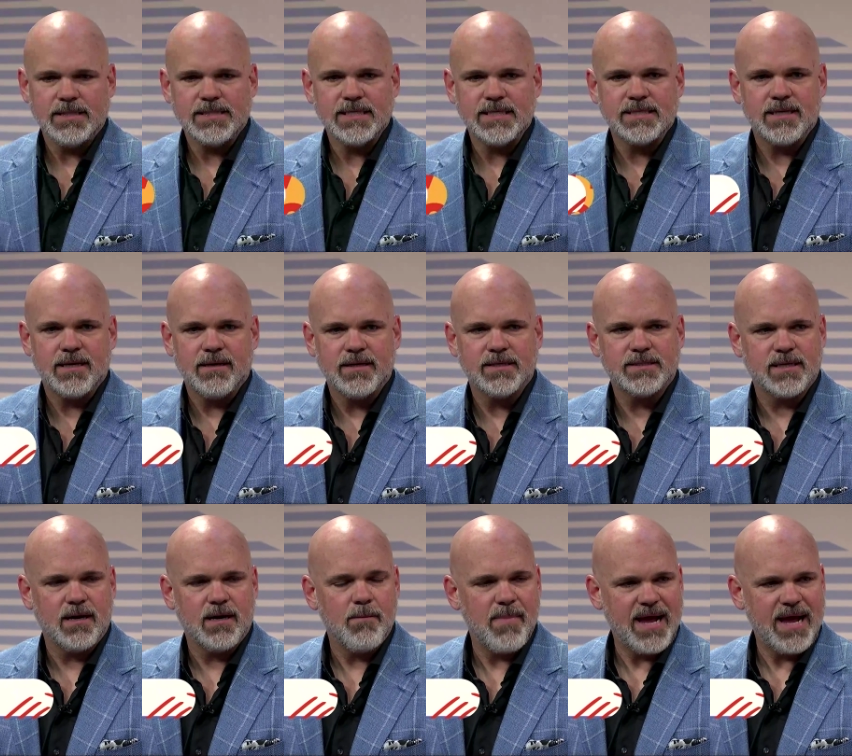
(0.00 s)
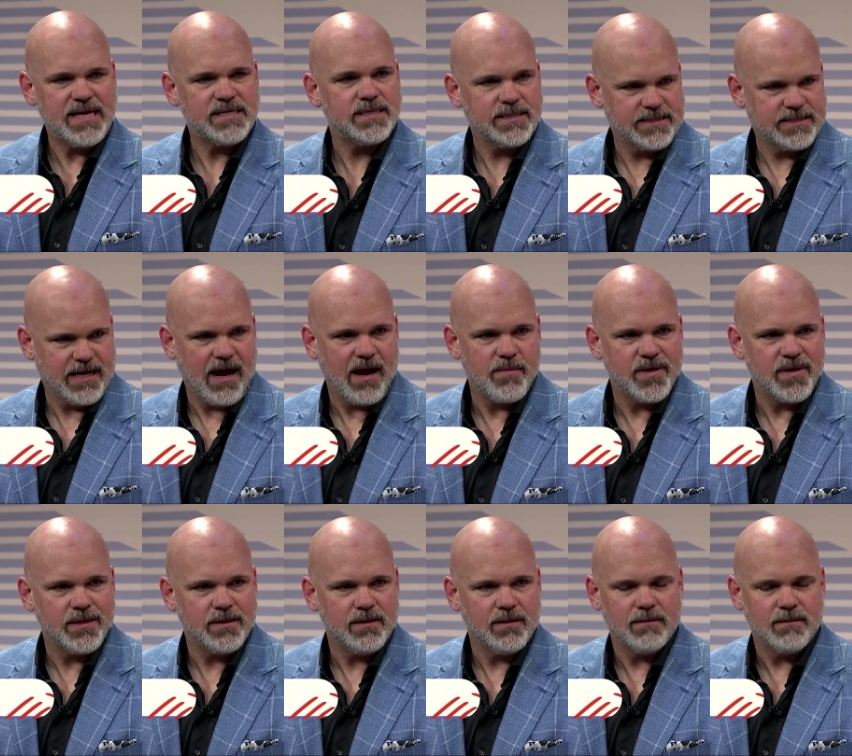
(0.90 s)
is a, it's an amazing time in
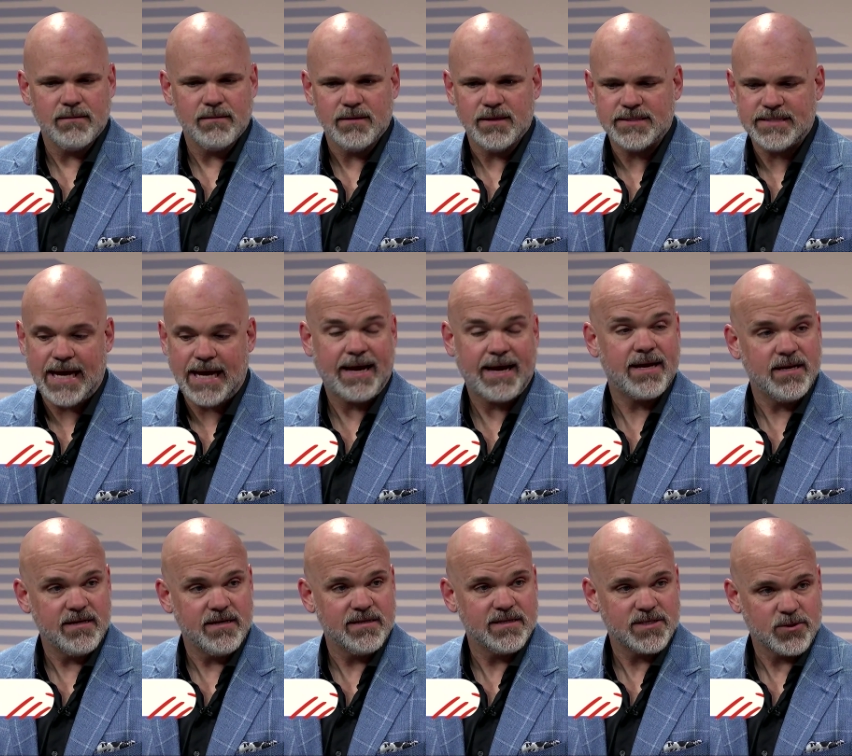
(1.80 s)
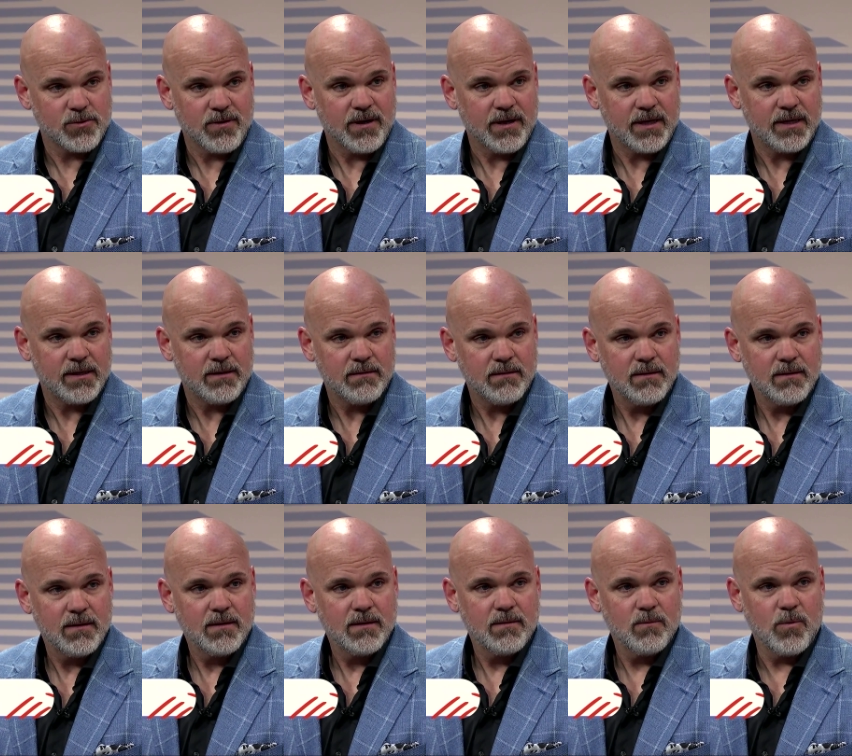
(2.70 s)
the in the tech industry
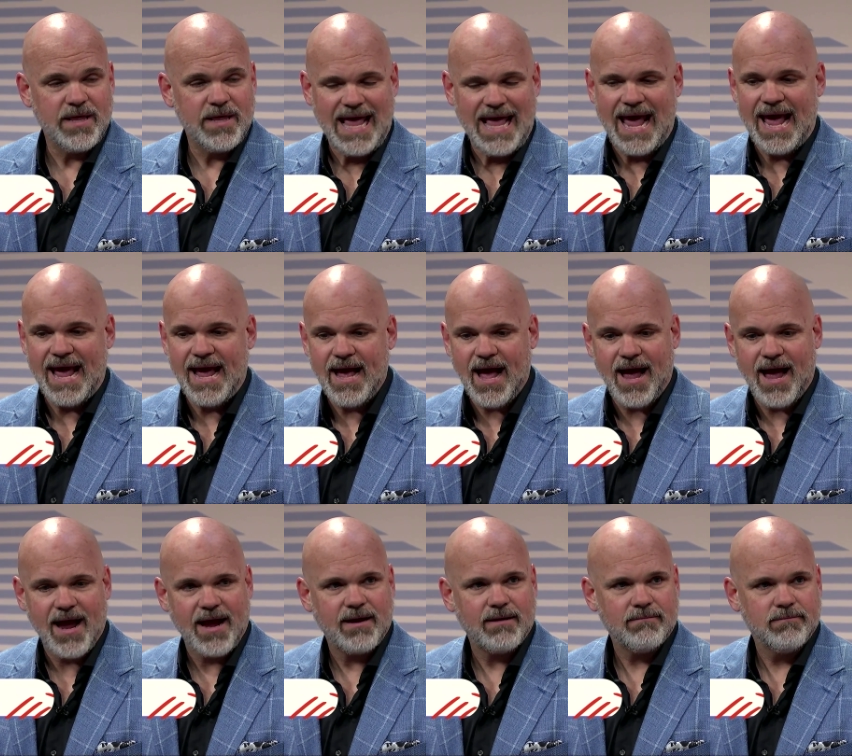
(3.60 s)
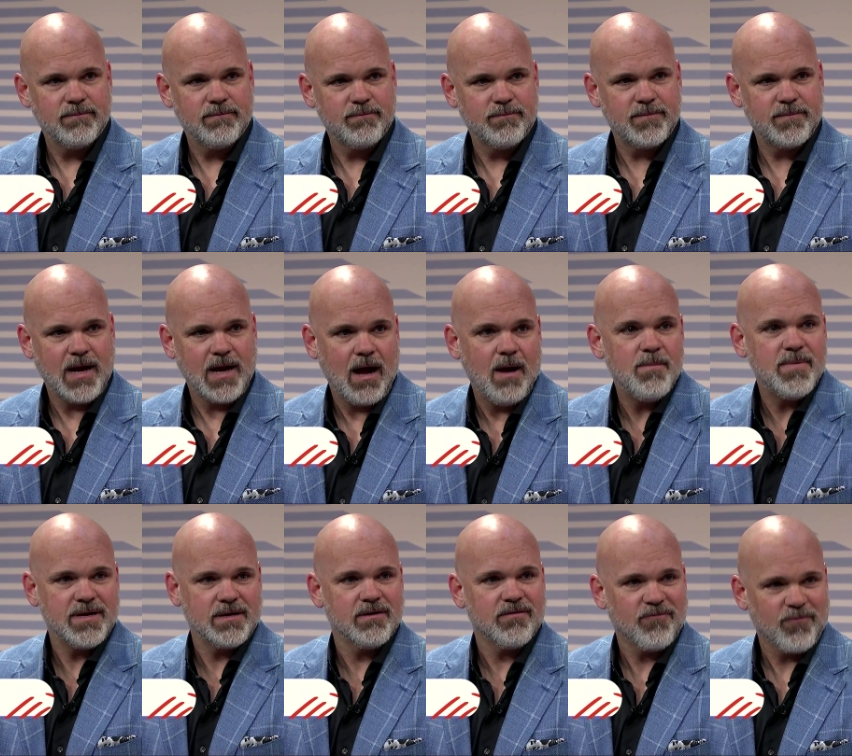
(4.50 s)
with AI
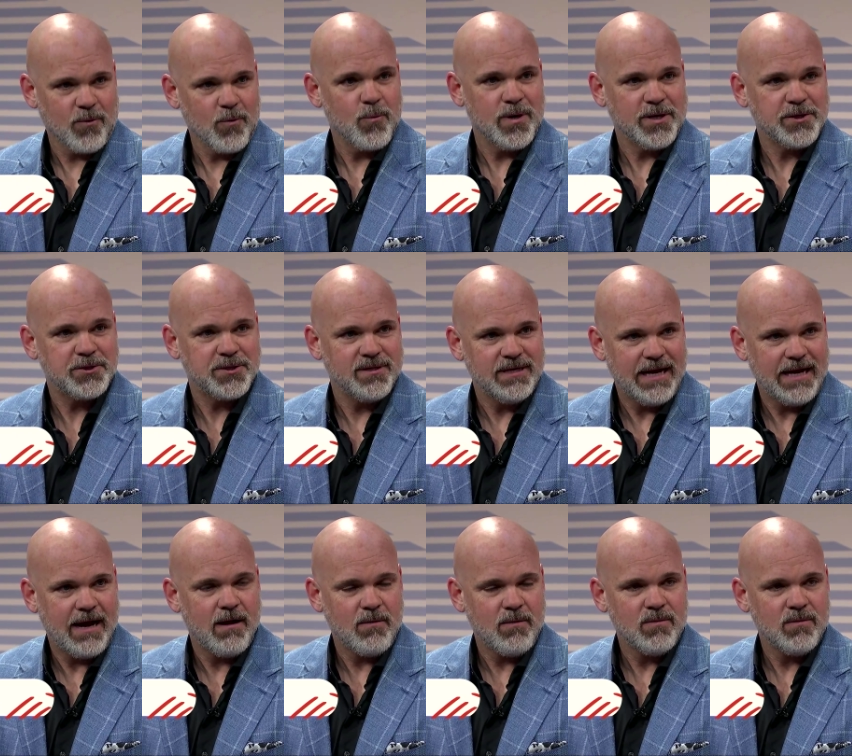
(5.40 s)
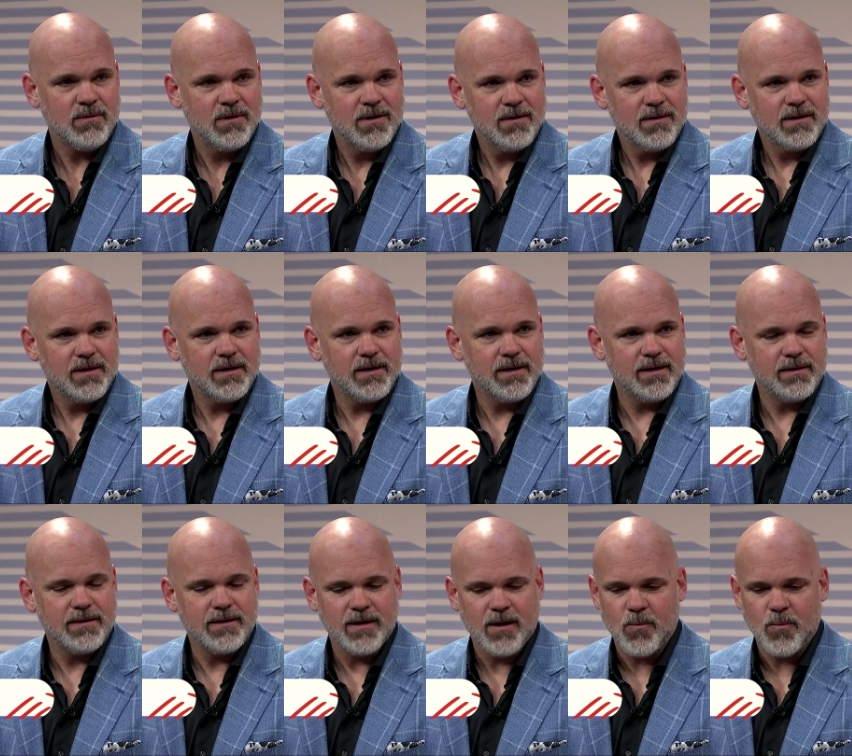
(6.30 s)
coming to fruition now.
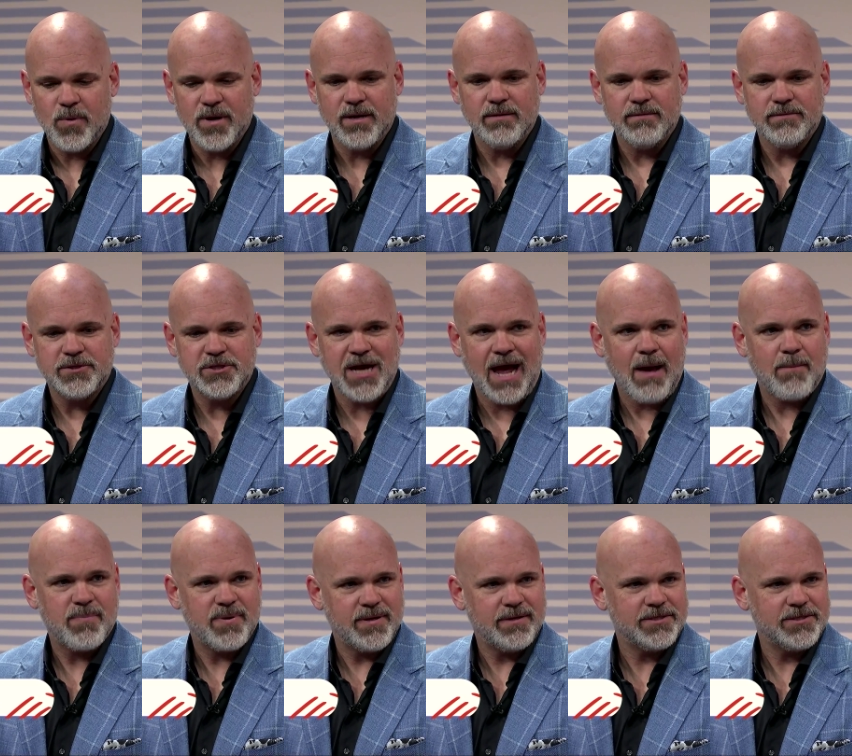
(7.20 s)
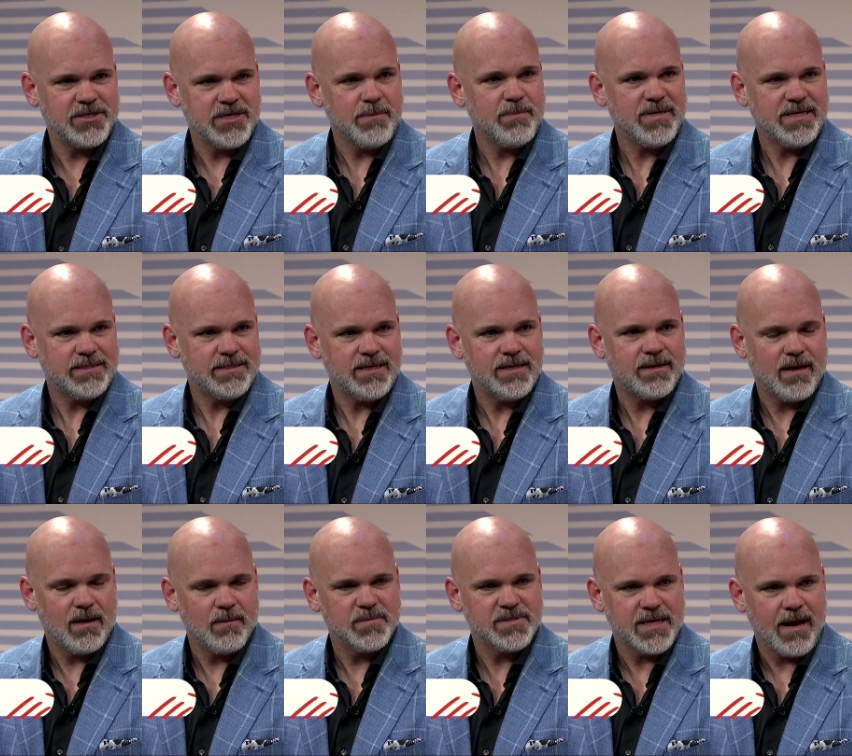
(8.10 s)
Mm-hmm. You know, when ChatGPT
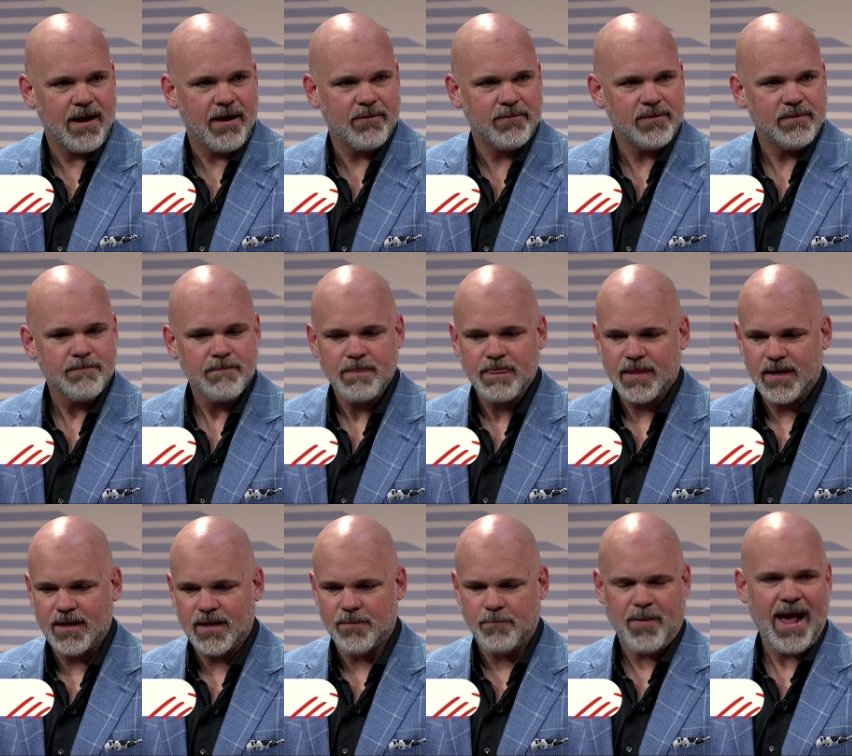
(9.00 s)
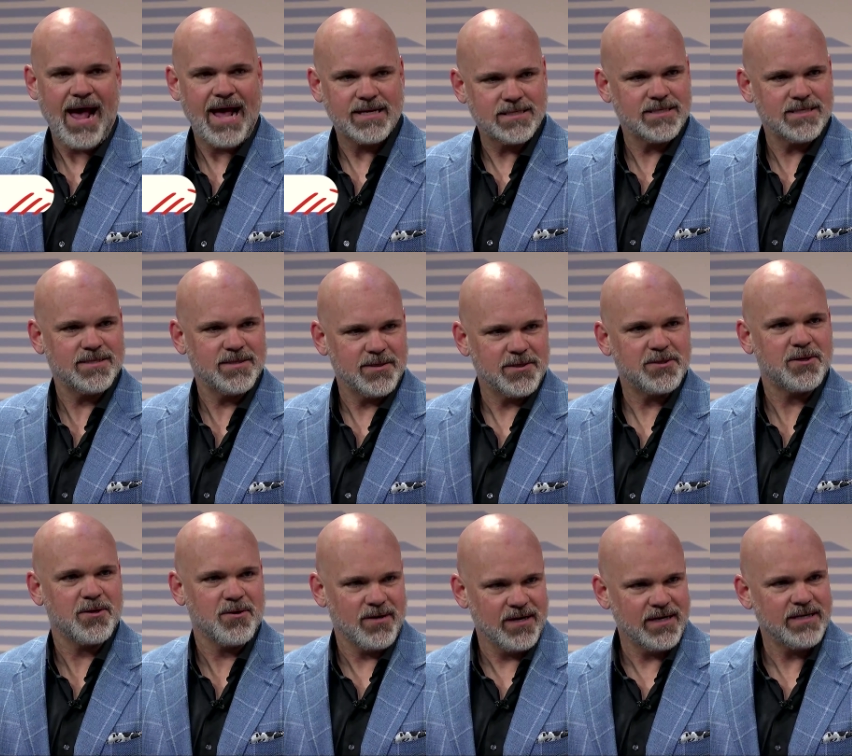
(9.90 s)
comes out, it passes the
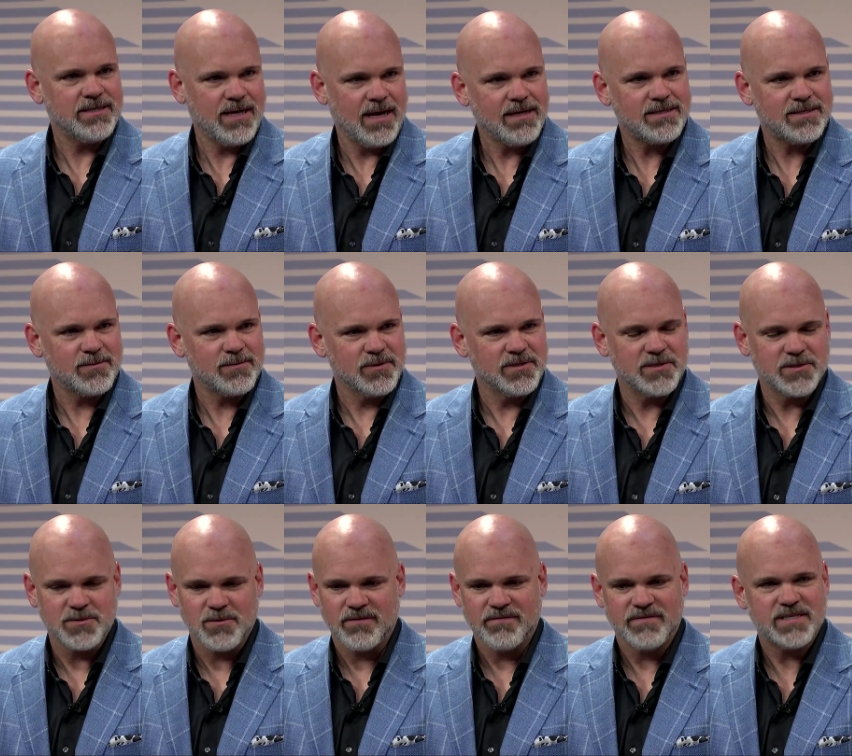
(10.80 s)
Turing test, which is sort of a